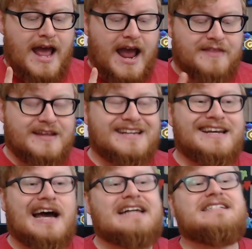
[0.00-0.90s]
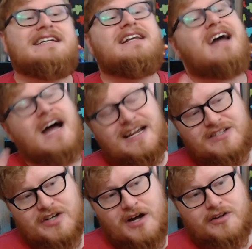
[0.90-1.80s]
and then
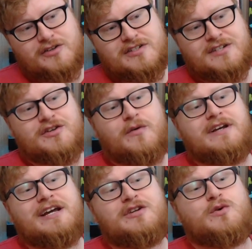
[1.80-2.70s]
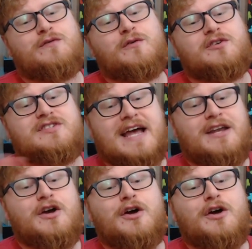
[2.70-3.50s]
$99 is going to get you a full set.